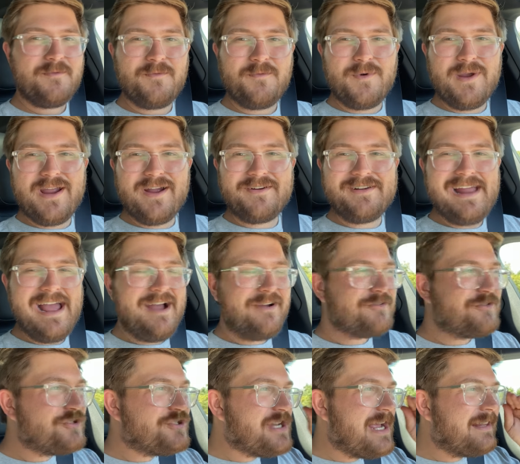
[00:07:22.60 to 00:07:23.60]
We are now
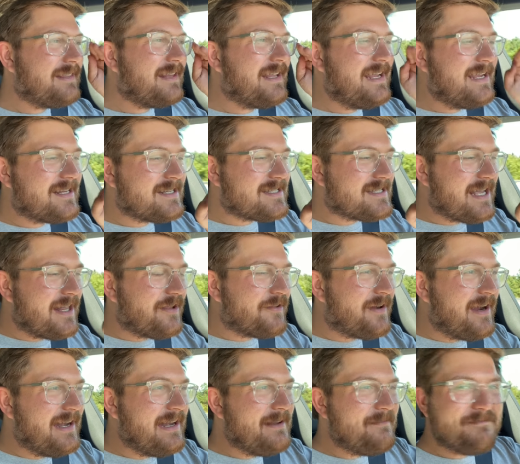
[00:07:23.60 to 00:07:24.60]
gently
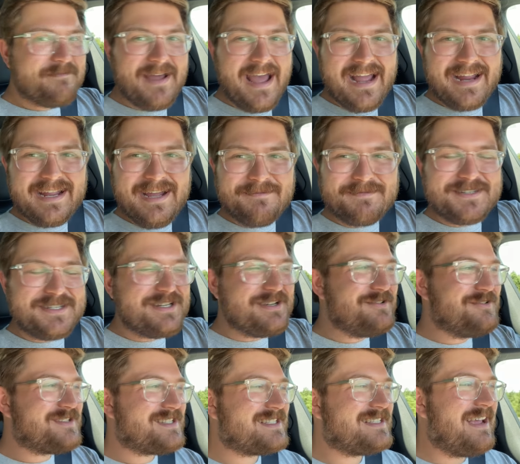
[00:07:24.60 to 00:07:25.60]
accelerating back up to
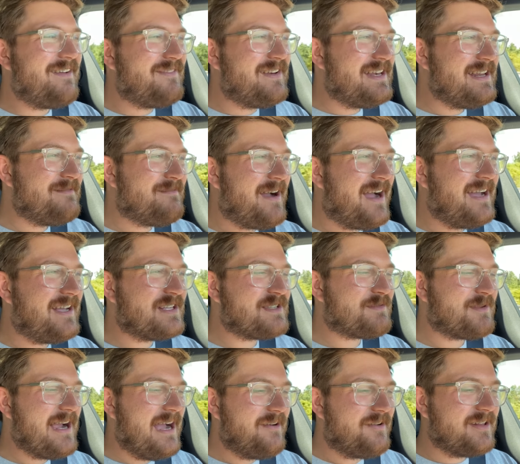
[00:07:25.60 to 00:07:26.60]
70 miles
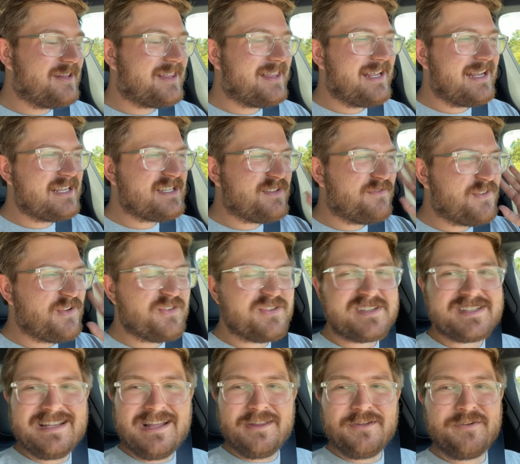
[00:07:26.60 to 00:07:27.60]
per hour. The thing is, if you
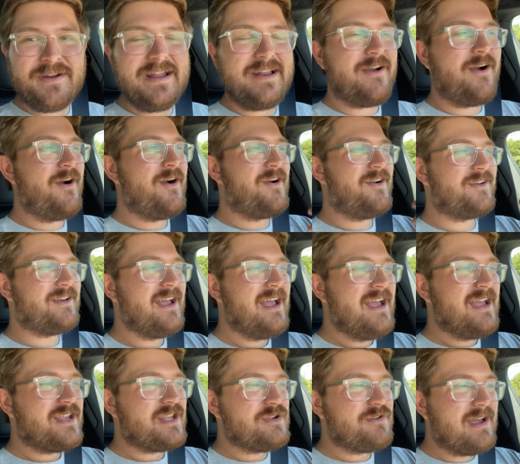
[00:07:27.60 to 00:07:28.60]
accelerate hard,
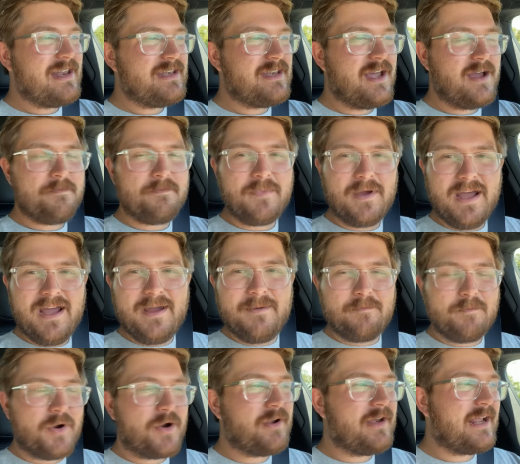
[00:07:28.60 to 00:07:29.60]
you end up uh,
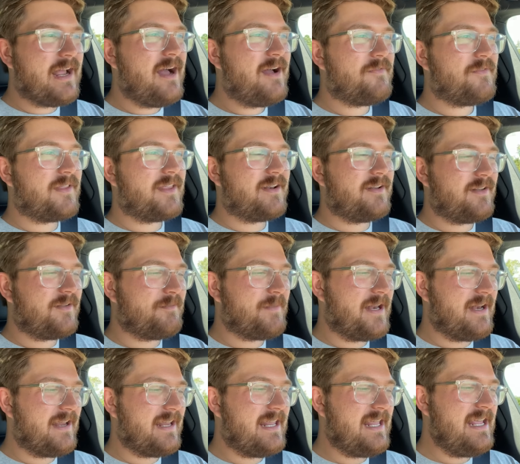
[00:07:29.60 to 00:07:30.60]
burning off a little
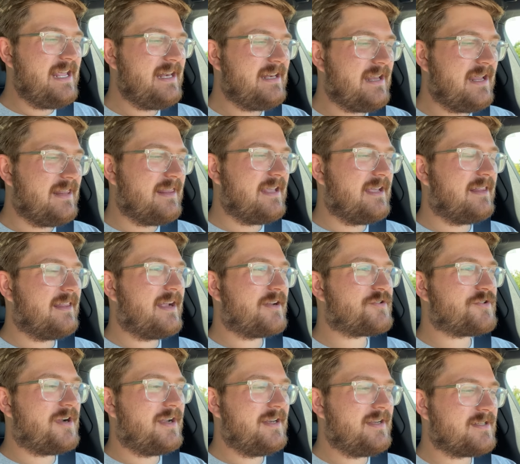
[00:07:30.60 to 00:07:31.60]
bit of heat in the
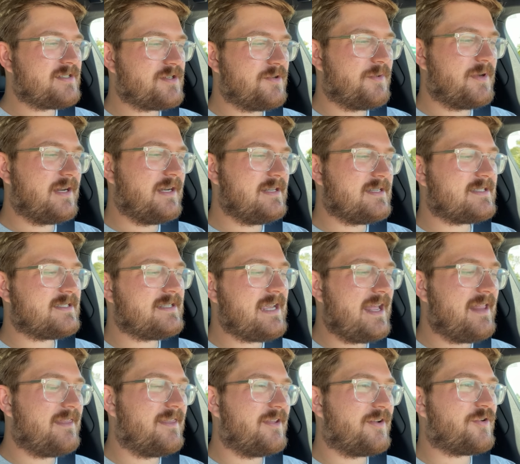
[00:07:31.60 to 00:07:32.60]
electronics. So we're gonna
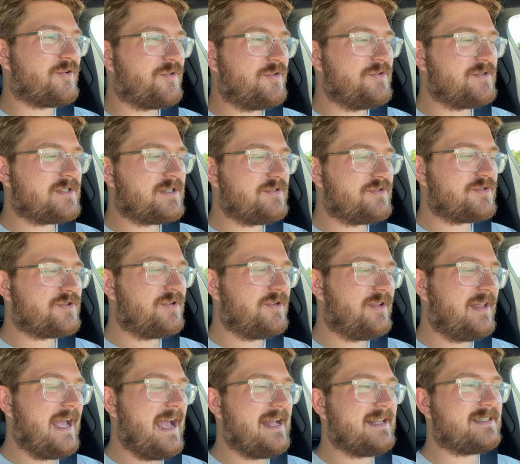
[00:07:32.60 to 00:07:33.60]
set the cruise
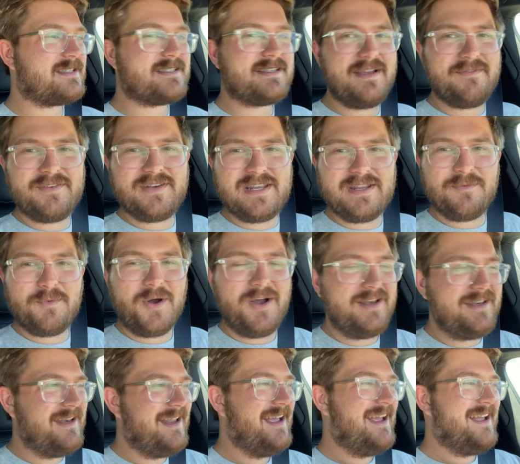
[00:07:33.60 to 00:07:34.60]
control at
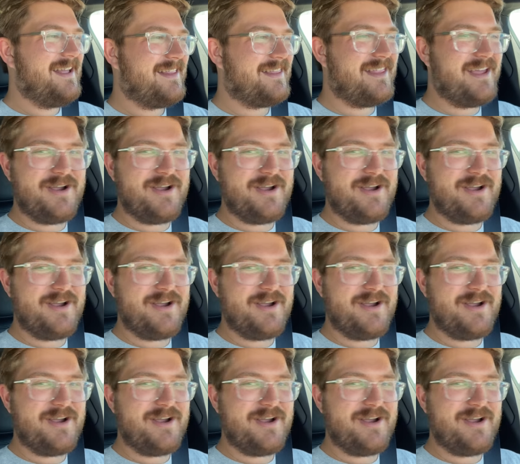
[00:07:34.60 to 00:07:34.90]
71.